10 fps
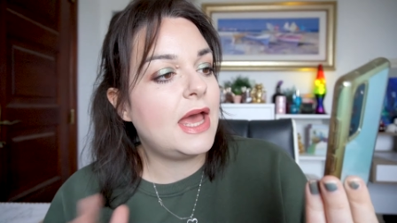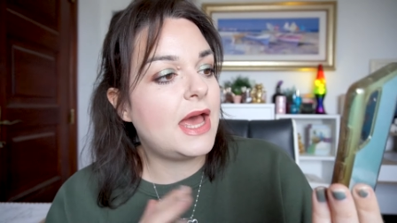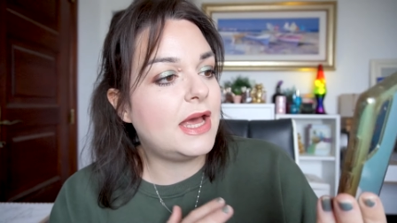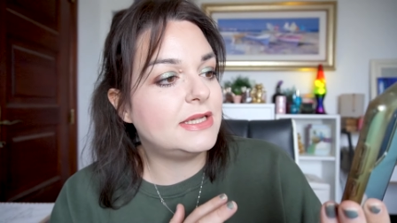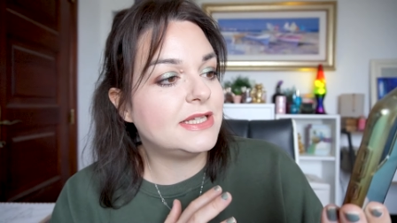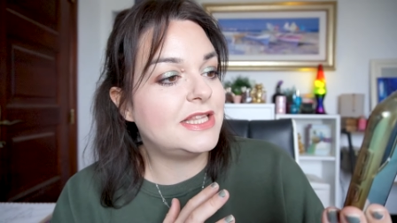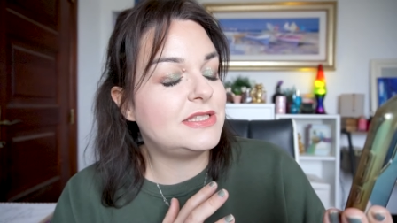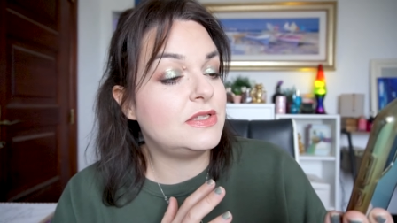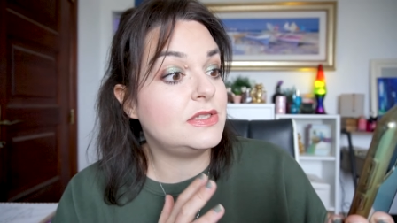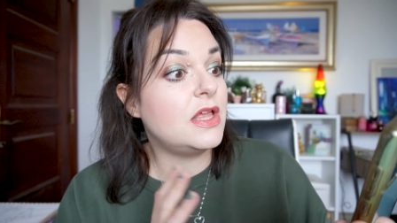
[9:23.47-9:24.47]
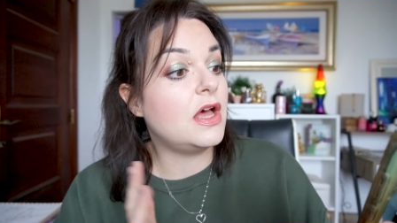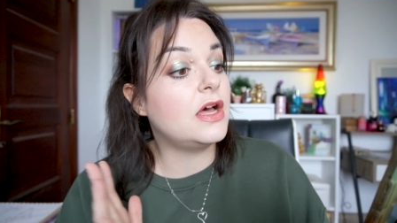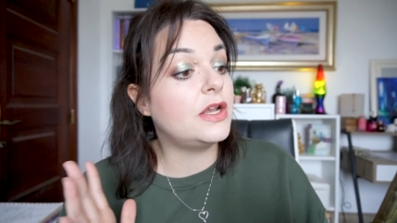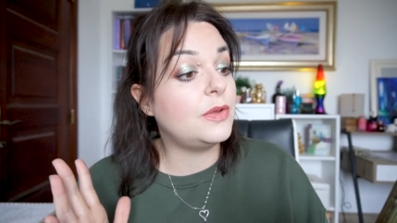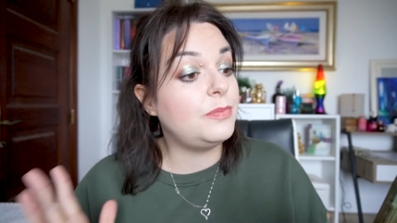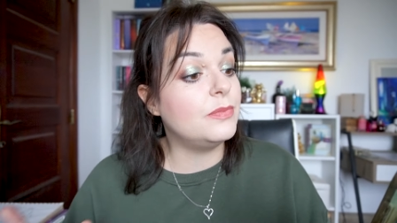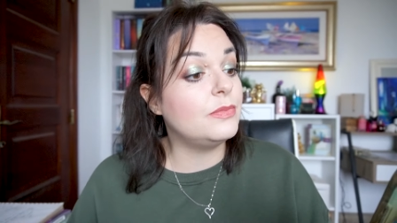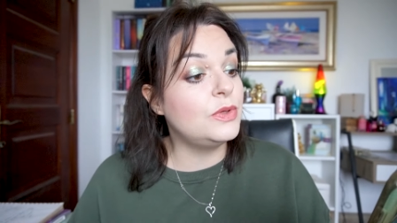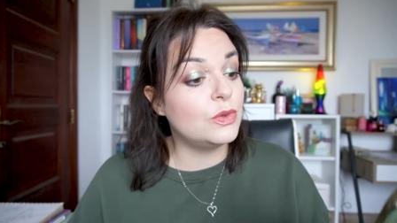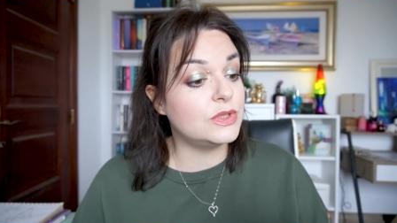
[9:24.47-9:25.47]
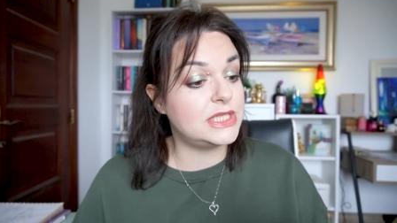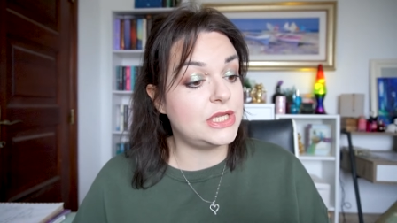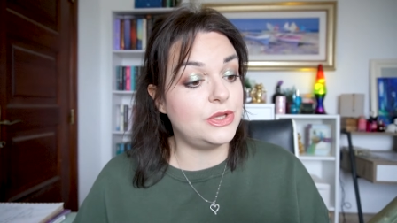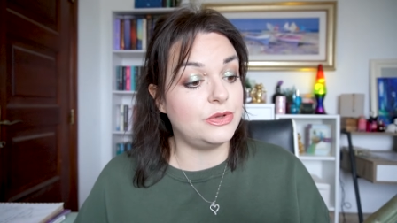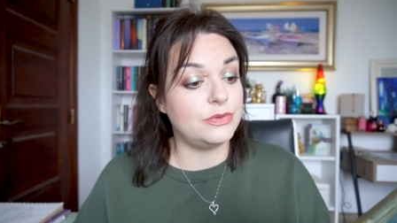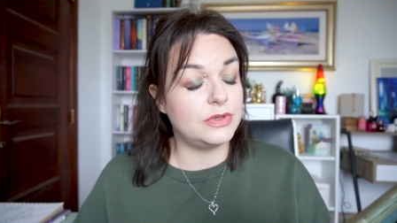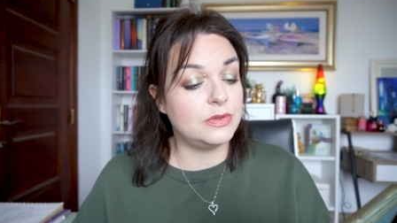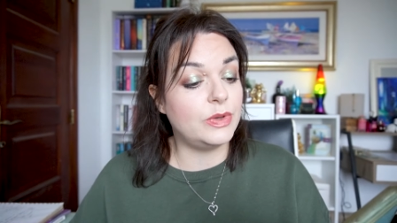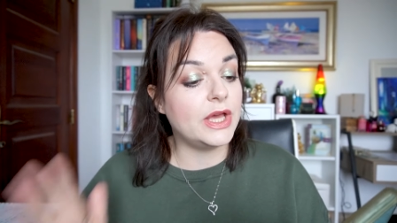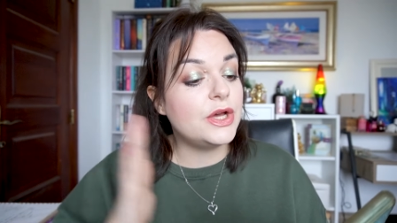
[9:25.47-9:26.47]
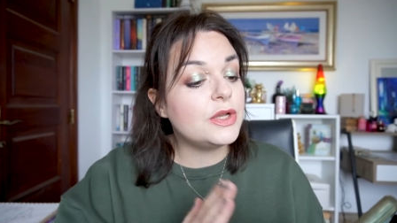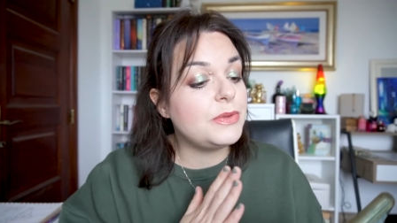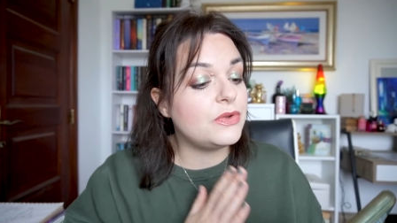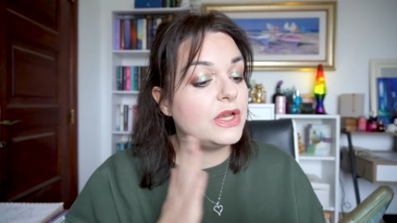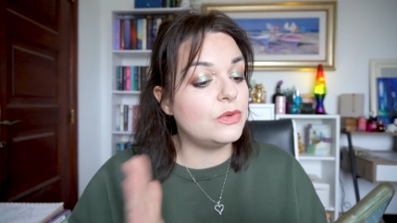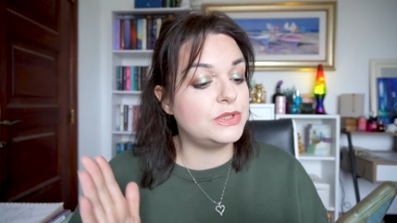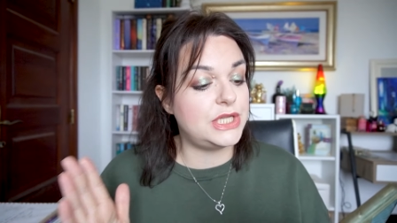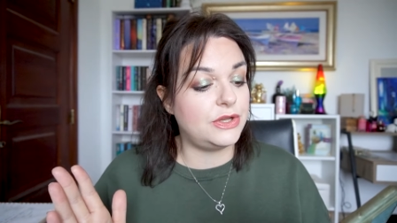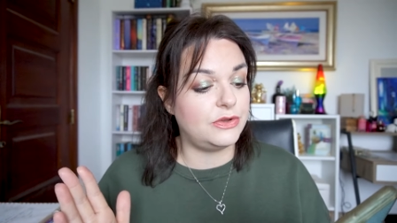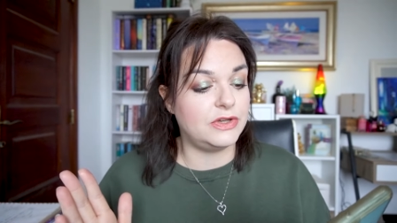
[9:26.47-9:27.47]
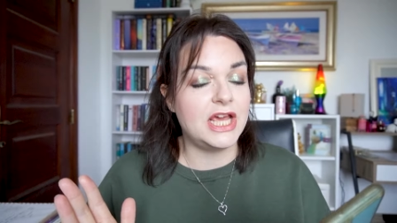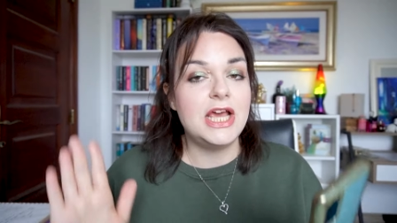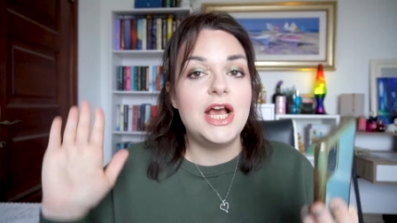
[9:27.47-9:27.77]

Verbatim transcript: And this is the Huda Naughty Nude. Wait, Huda Beauty Naughty Nude.